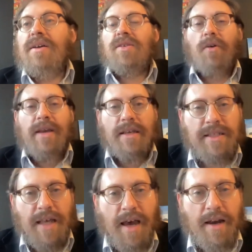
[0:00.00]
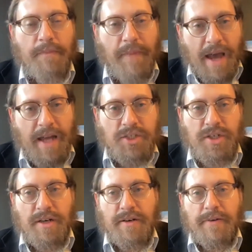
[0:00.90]
So he said,
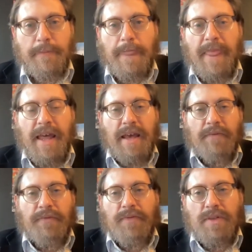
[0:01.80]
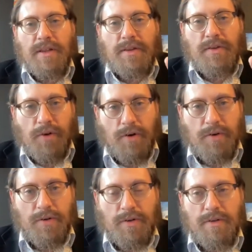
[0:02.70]
imagine if the
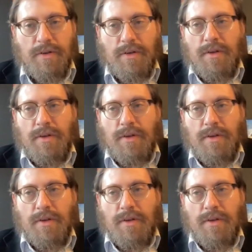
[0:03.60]
turtle